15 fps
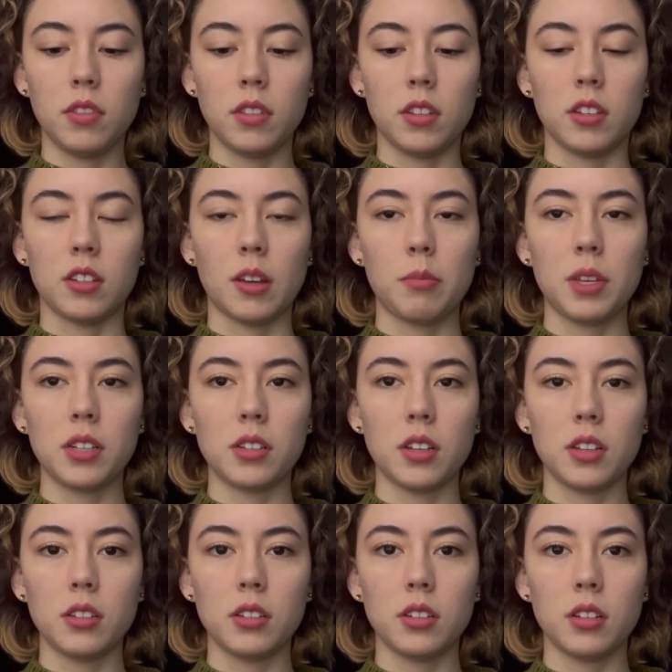Does that make
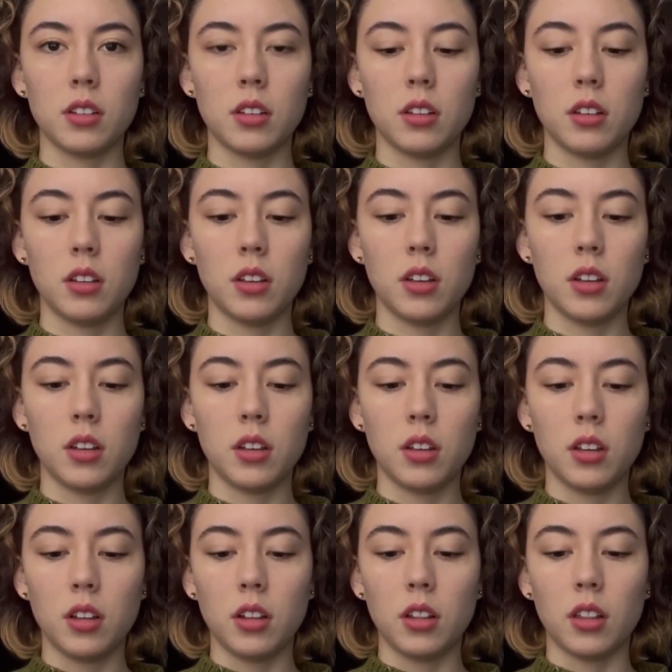sense?
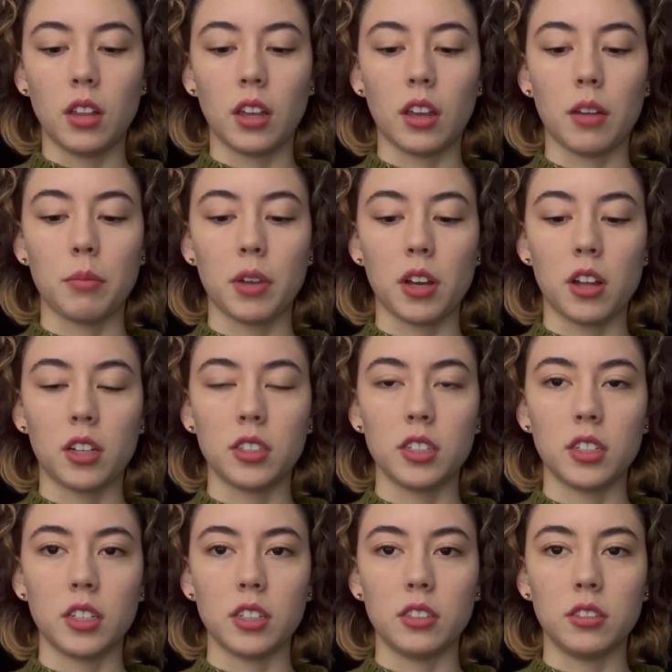Like I'm a
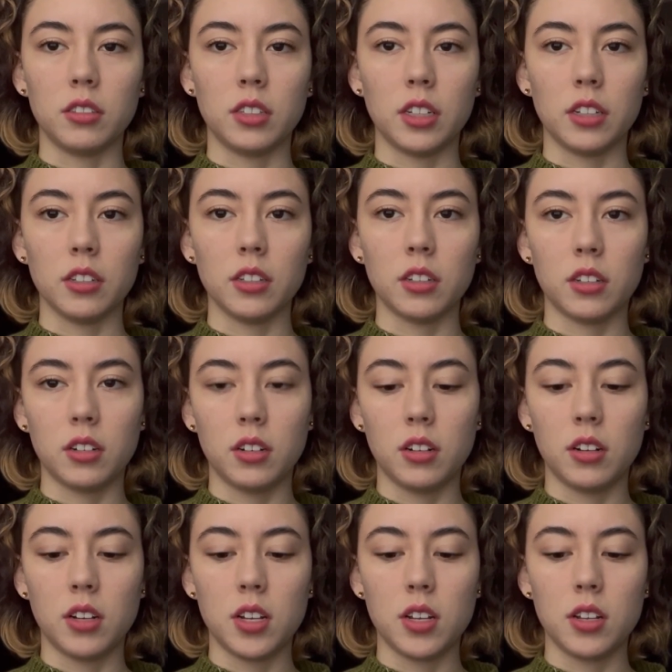continental knitter,
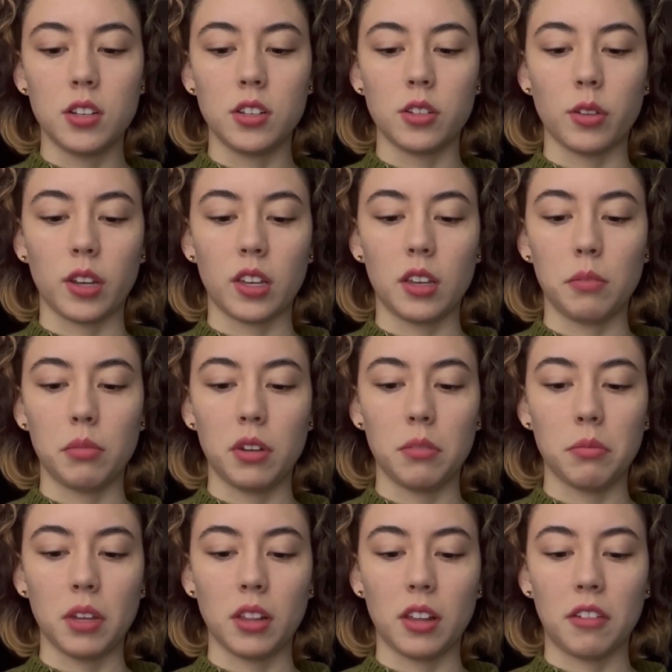so I keep it in
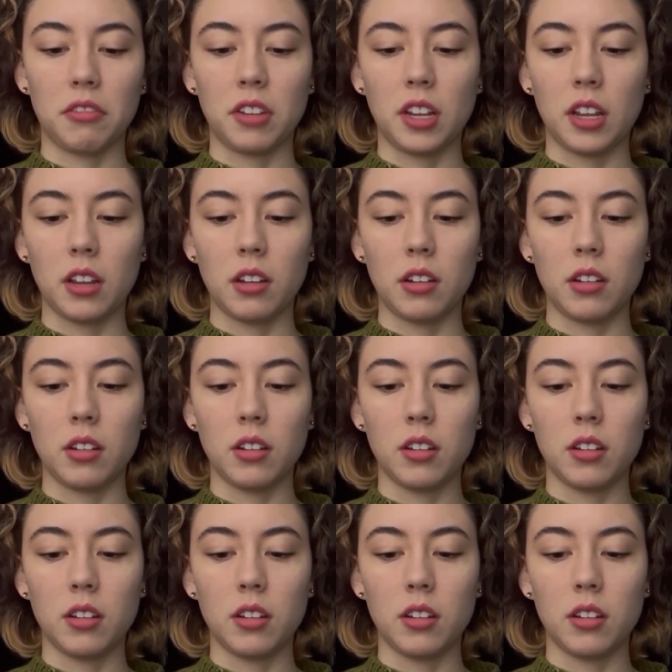my left hand